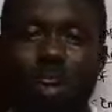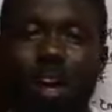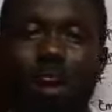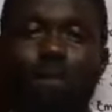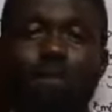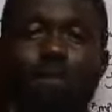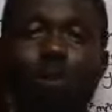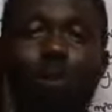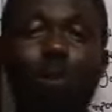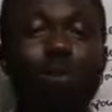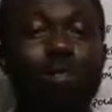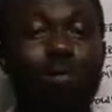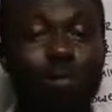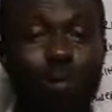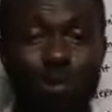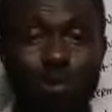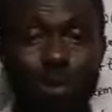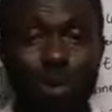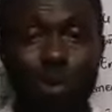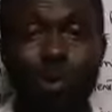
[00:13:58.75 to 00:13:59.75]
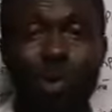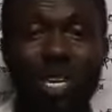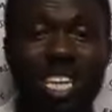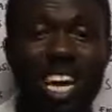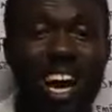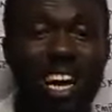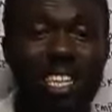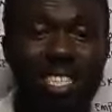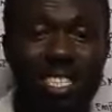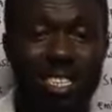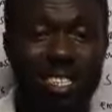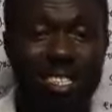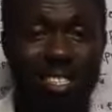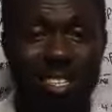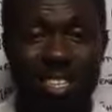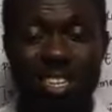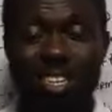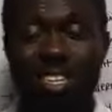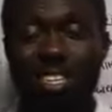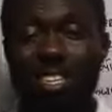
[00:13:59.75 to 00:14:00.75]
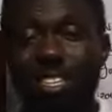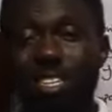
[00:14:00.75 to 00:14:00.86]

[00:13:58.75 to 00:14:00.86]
Of course, from the word artistic,